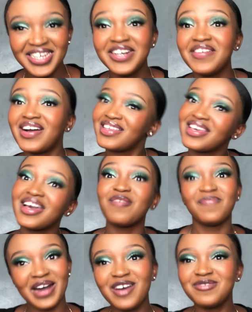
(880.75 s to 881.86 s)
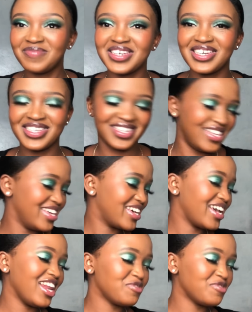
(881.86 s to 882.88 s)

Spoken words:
One thing about me. I love